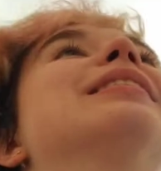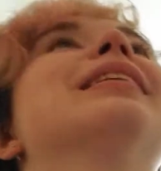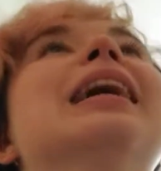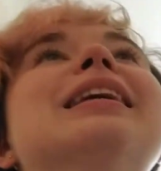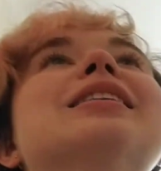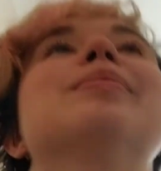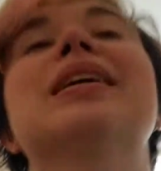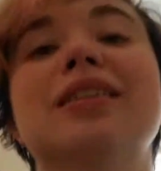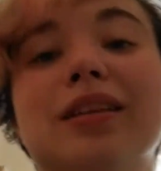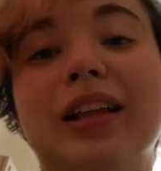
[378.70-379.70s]
I think it's
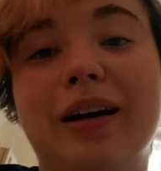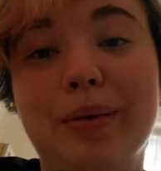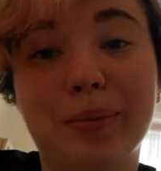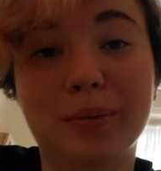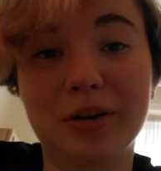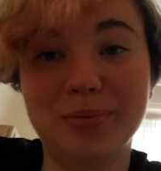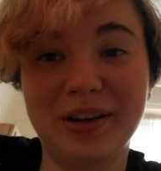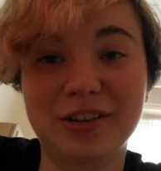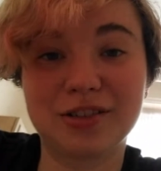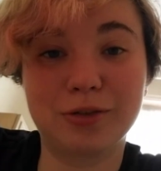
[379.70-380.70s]
because a lot of people post
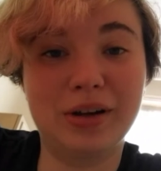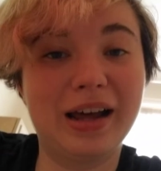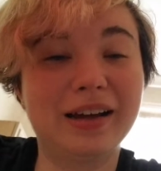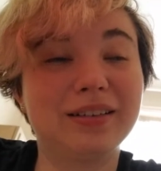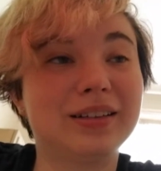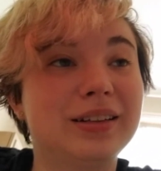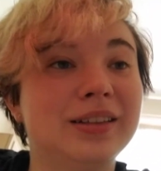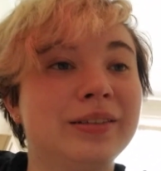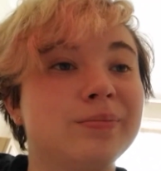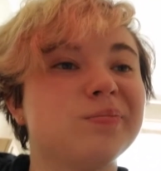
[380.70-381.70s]
pictures and whatnot.
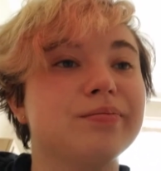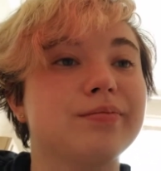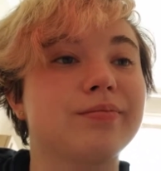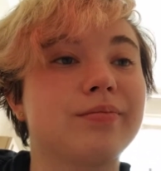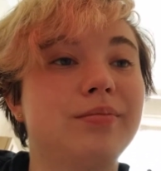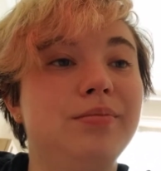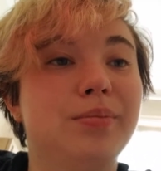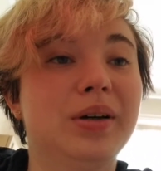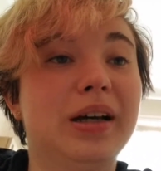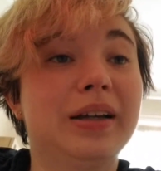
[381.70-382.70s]

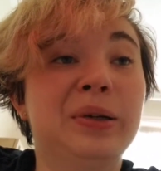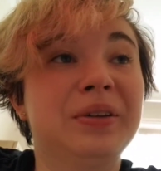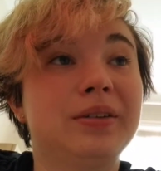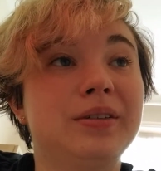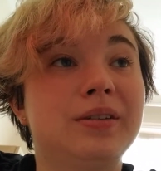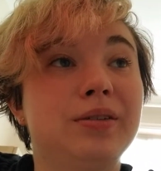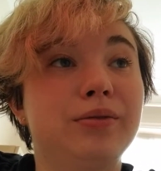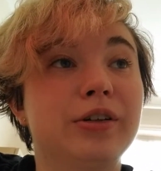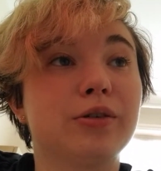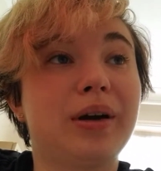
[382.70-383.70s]
But
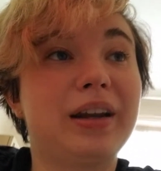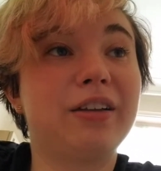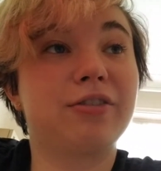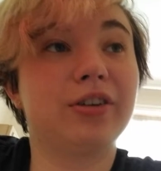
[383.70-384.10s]
we were waiting for